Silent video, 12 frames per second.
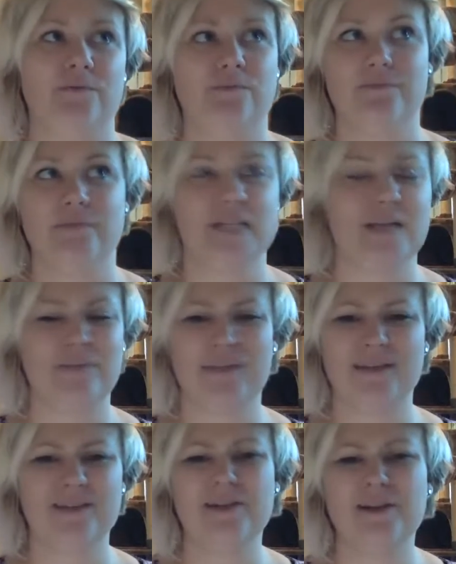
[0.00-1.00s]
something,
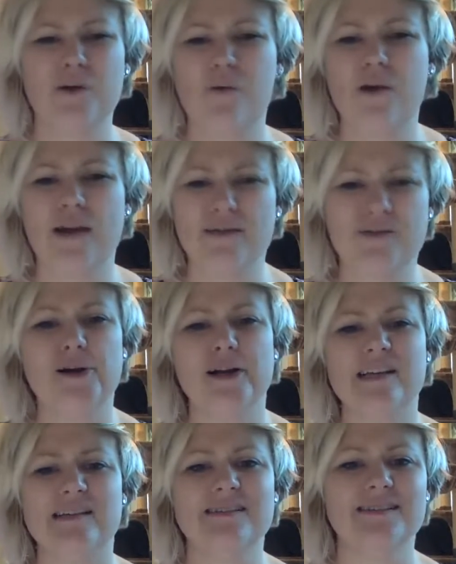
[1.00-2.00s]
whatever it
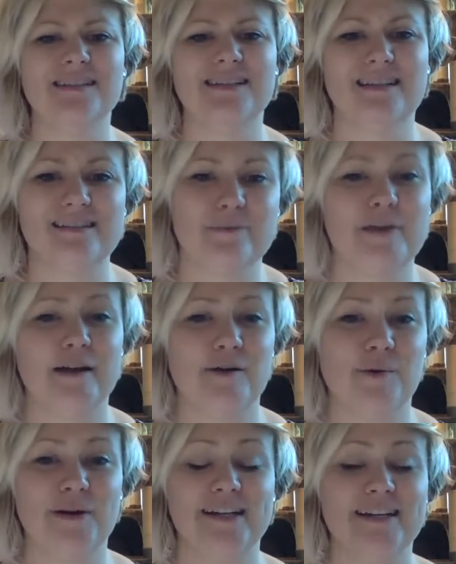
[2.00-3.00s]
is. It doesn't matter
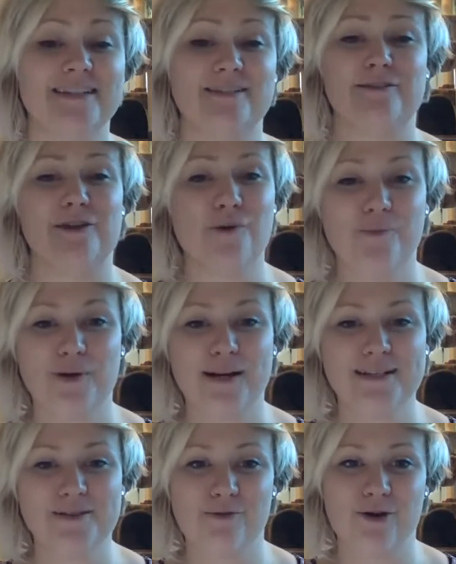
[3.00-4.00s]
what it is. Don't bring
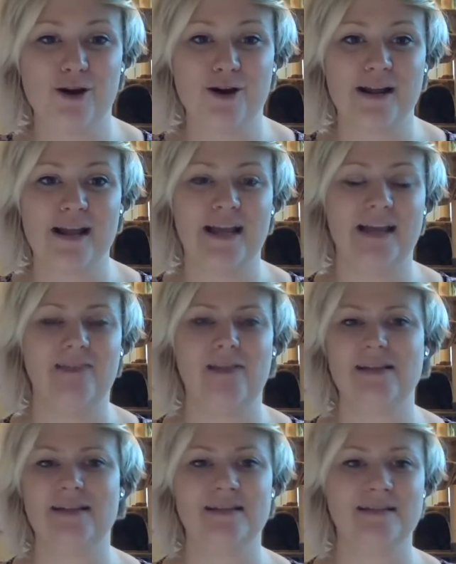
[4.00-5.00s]
it to work
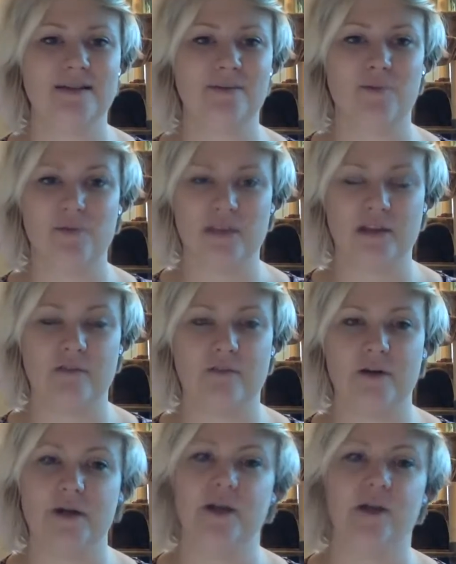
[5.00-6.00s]
unless it's someone that you're
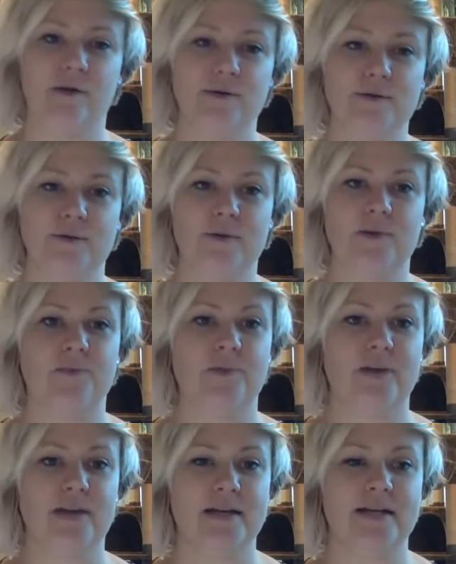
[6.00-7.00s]
very close
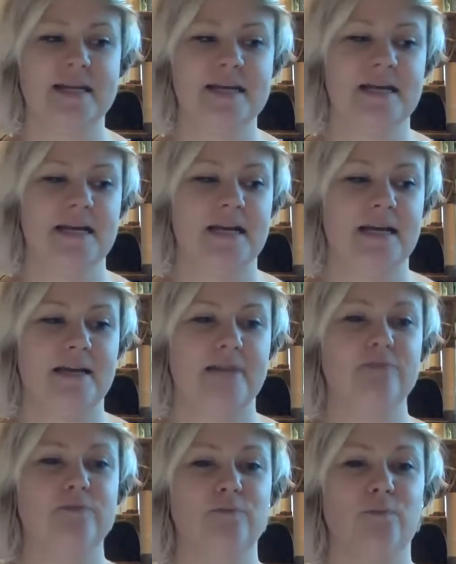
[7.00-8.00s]
with. But
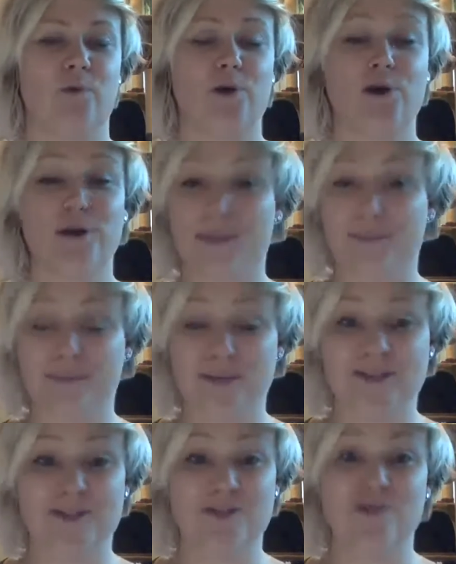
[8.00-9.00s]
work
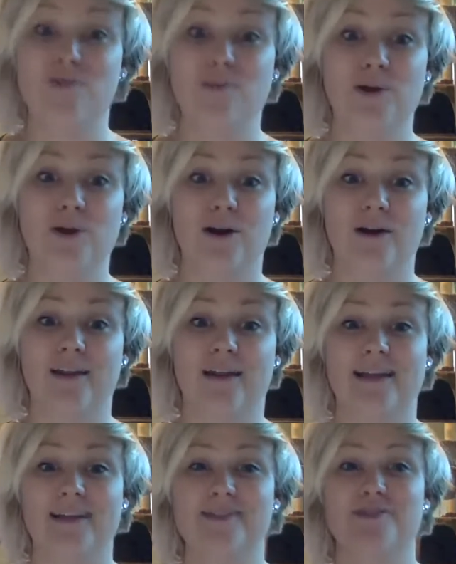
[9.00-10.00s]
can be a super
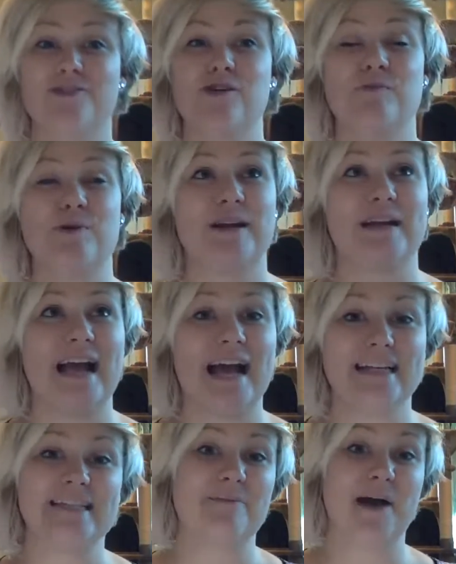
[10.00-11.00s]

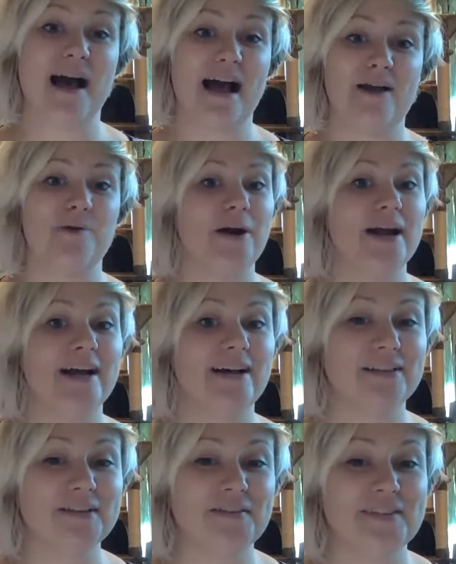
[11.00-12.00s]
gossip highway,
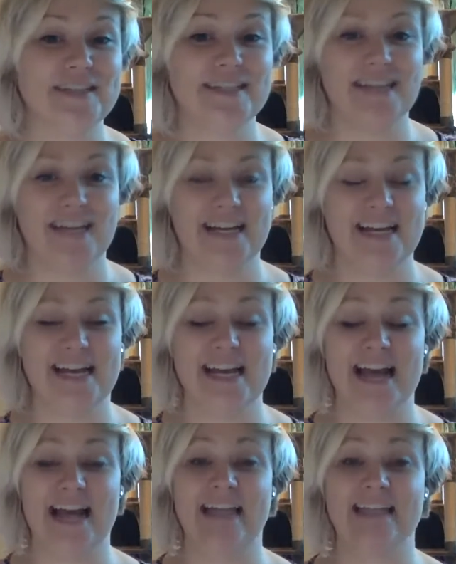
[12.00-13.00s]
I'll even say.
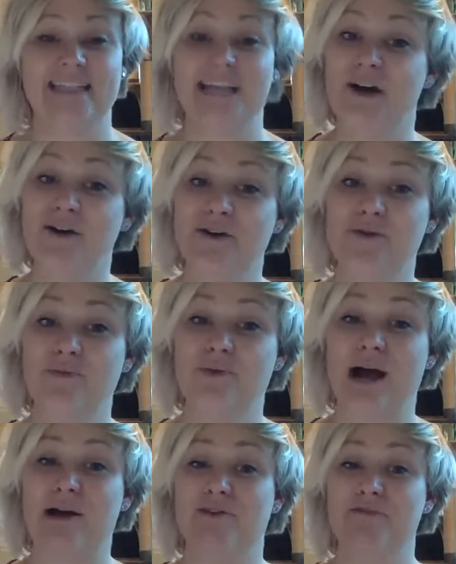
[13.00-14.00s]
And I can tell
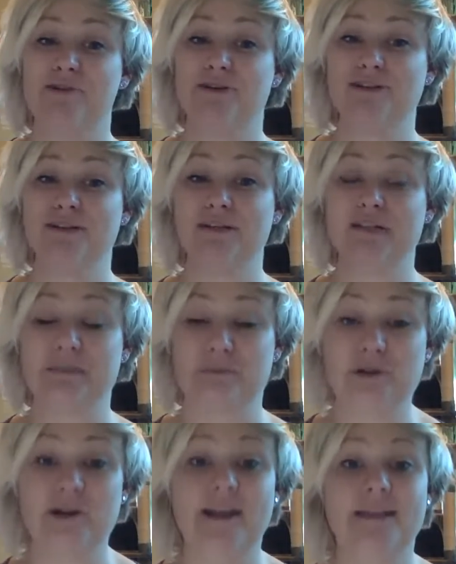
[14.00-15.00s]
you out of personal
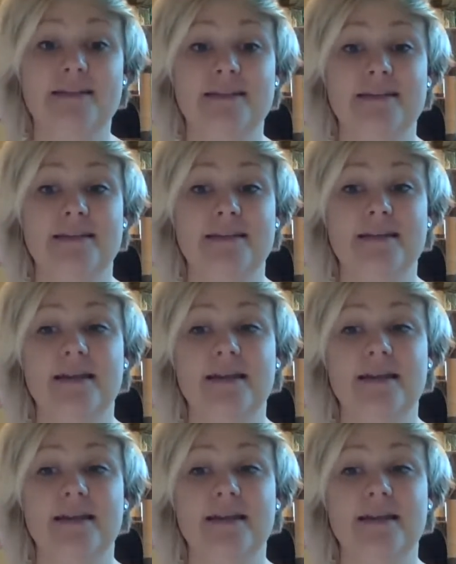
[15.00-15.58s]
experience